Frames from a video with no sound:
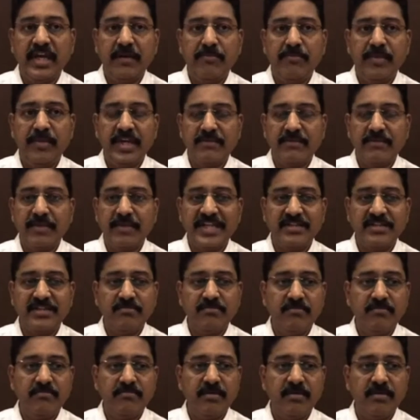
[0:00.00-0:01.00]
maximum
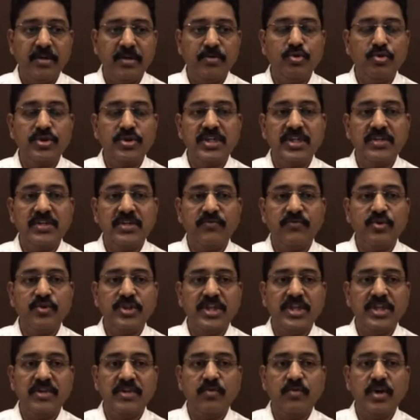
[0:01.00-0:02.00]
usage of OCT
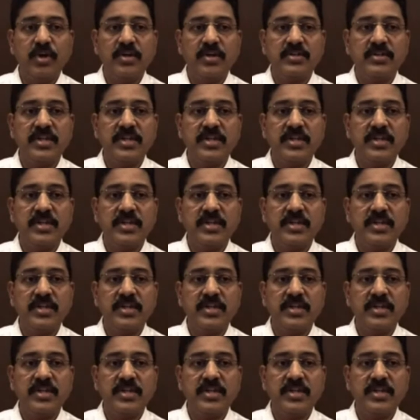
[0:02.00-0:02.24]
was,